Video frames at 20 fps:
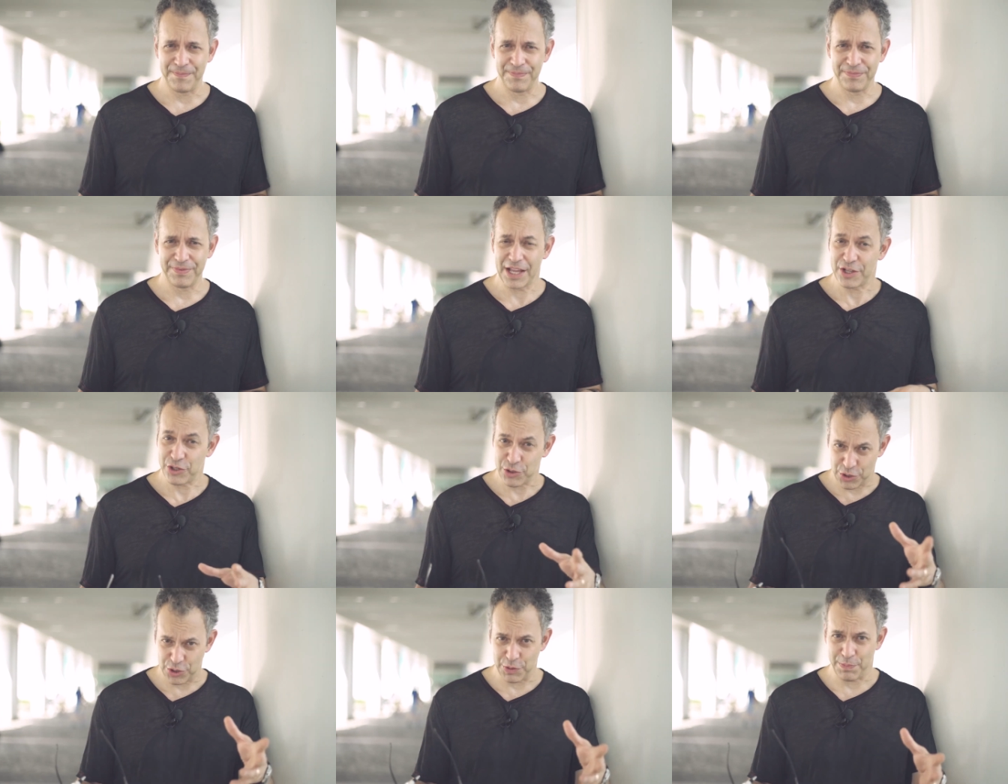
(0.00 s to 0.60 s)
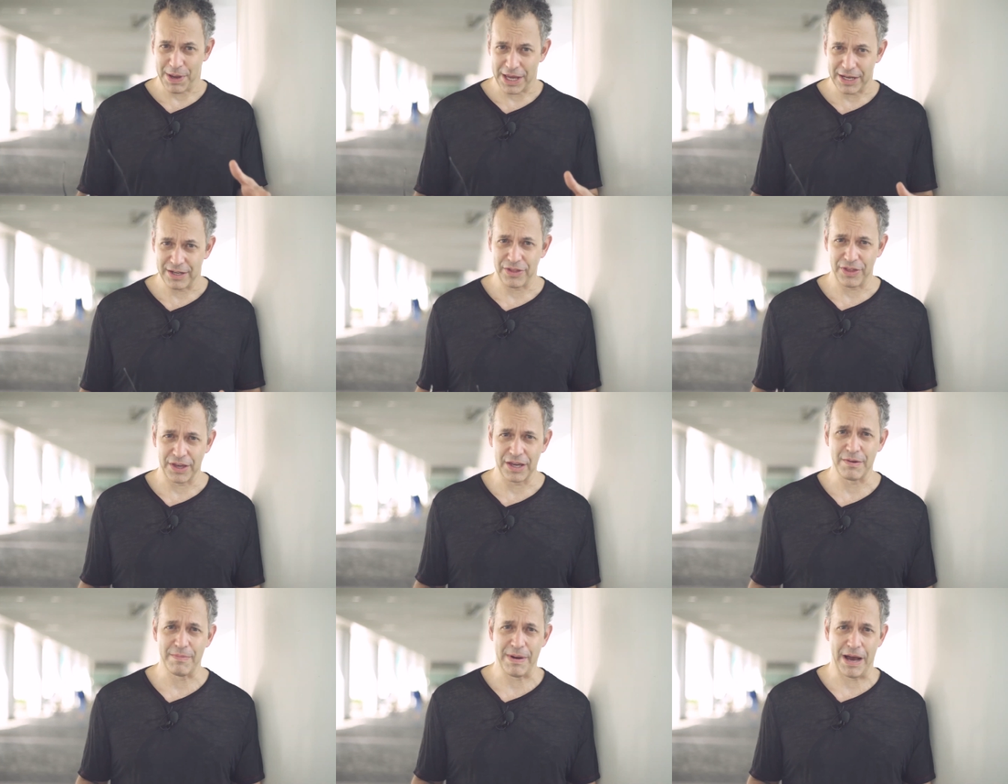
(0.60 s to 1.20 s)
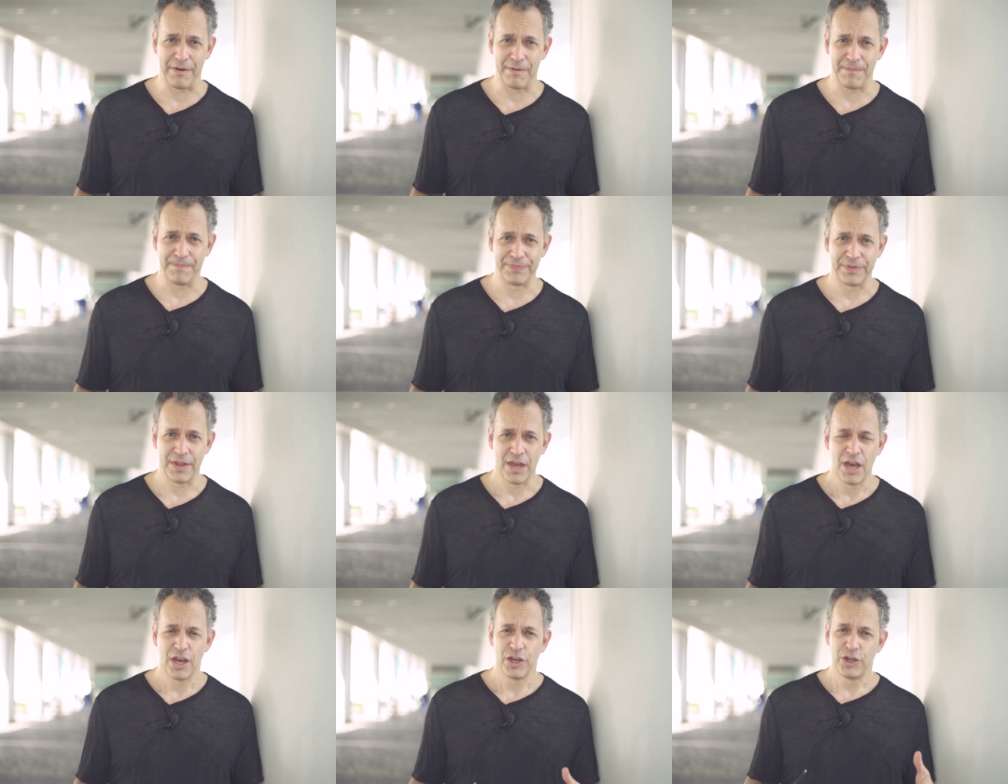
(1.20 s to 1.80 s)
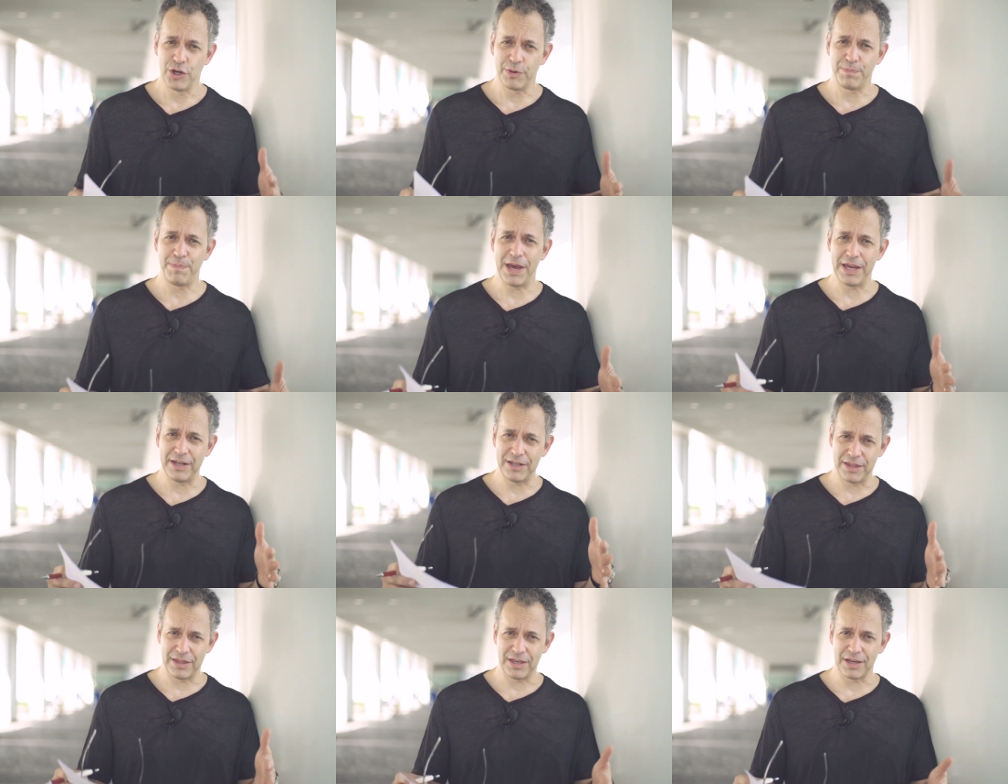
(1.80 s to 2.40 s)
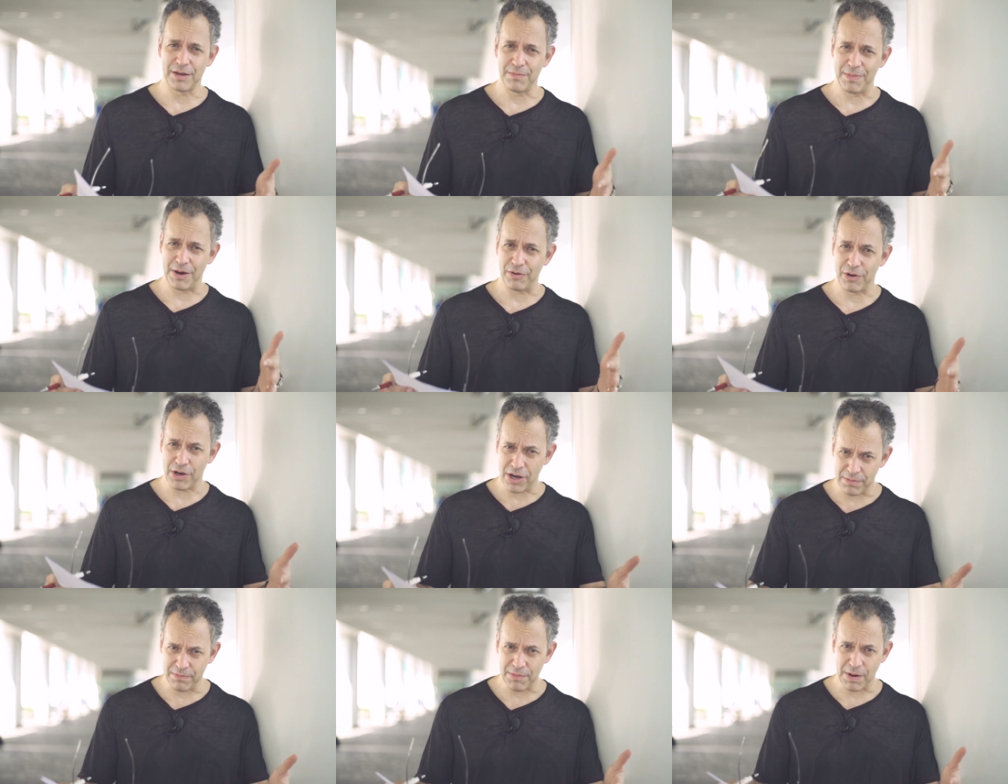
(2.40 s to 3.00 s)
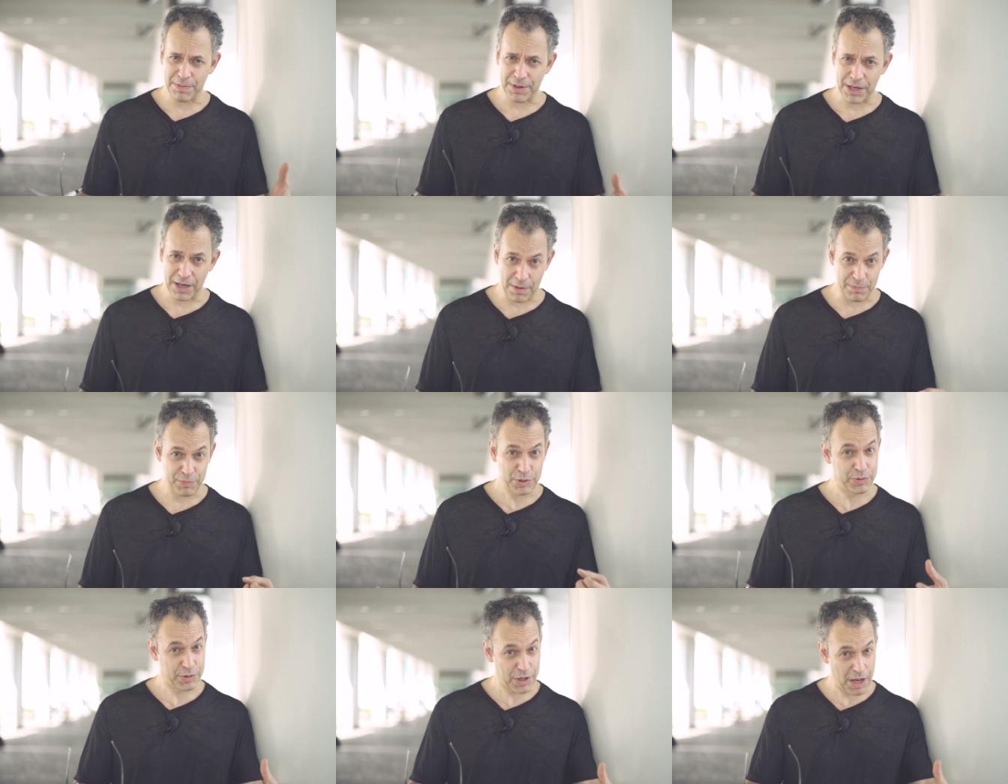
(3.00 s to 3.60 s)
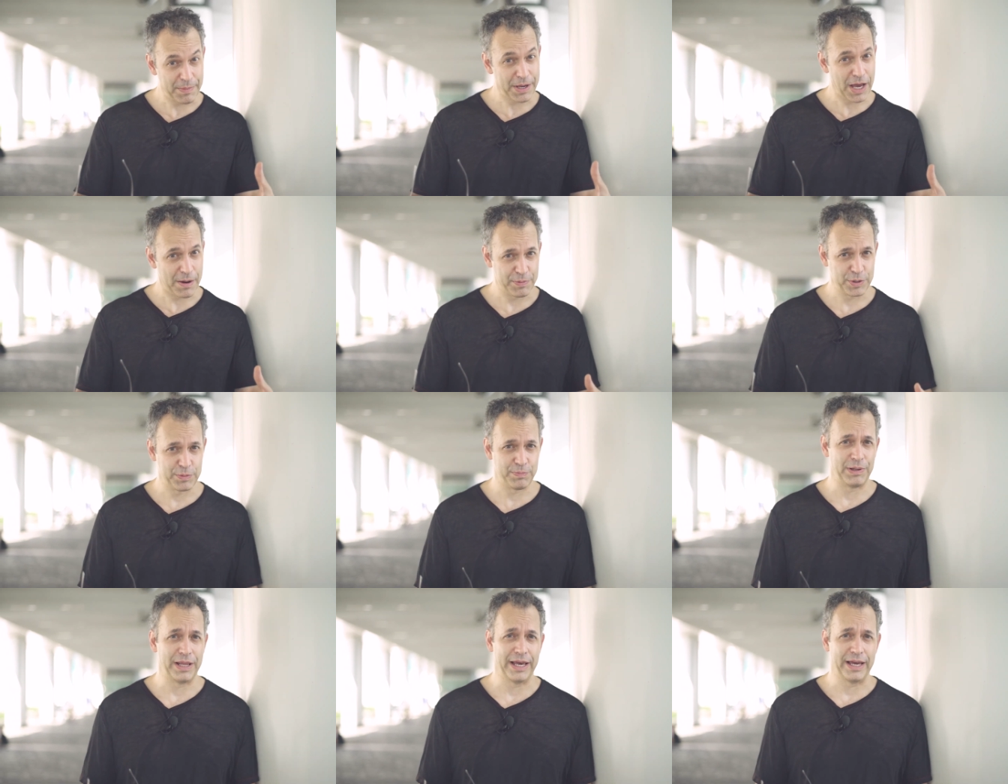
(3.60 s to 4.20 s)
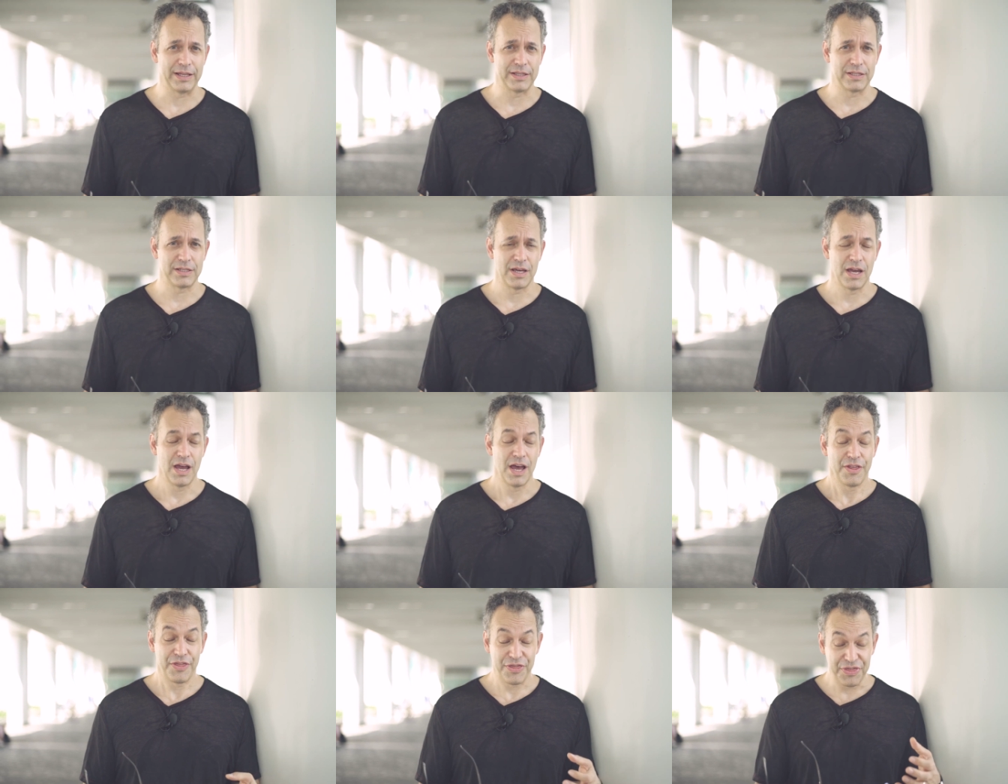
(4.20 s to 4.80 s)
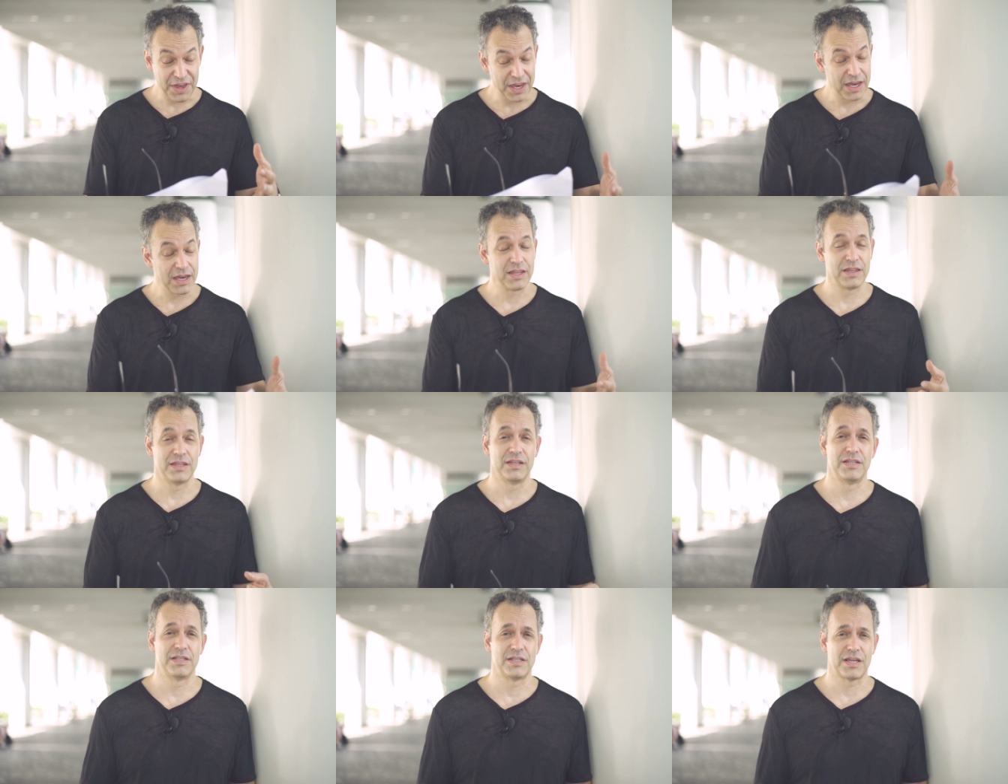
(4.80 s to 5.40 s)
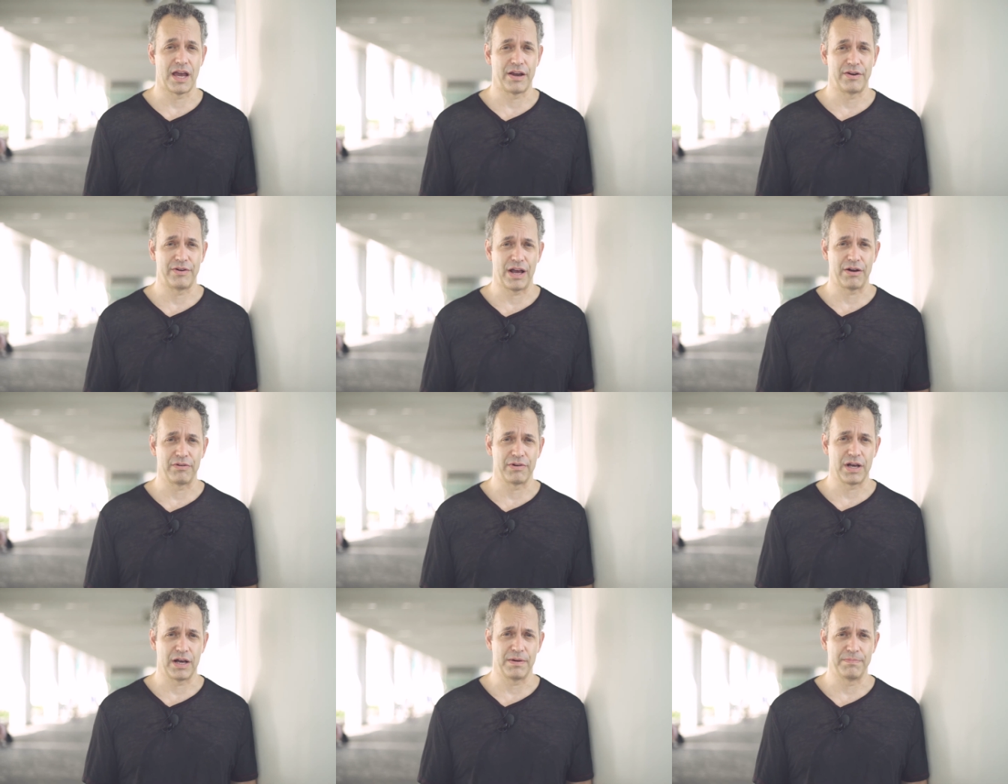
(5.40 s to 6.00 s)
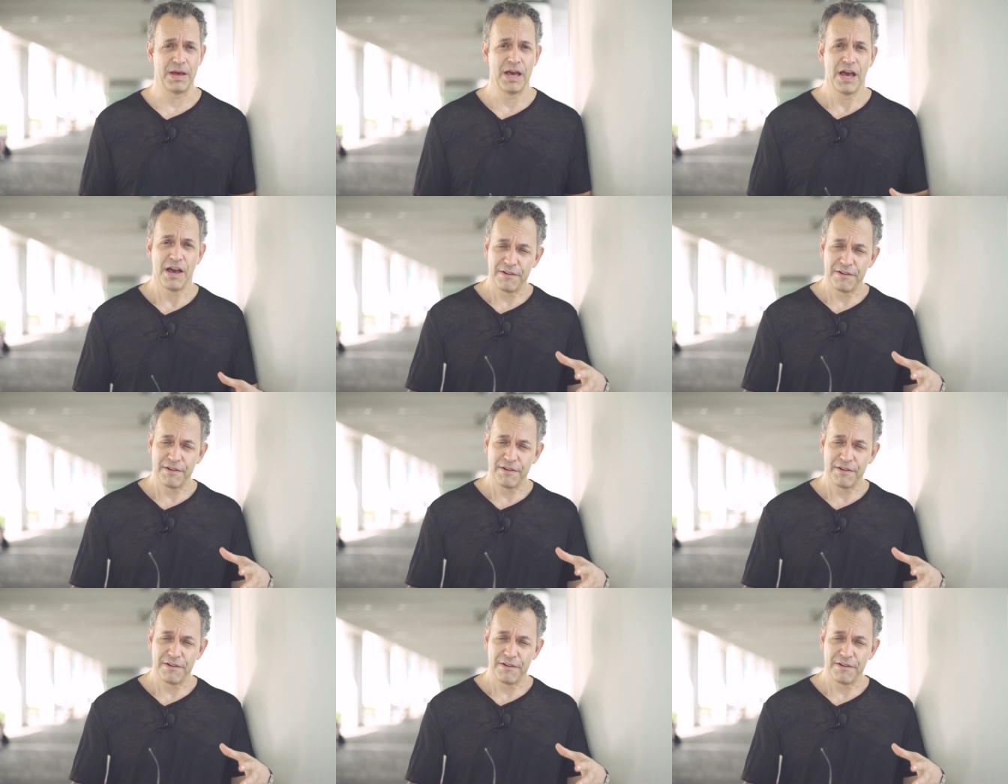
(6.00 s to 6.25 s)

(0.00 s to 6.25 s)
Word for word: That's what you're paid to think about. You're paid to think about coming up with, coming up with plans, thinking the desired outcome,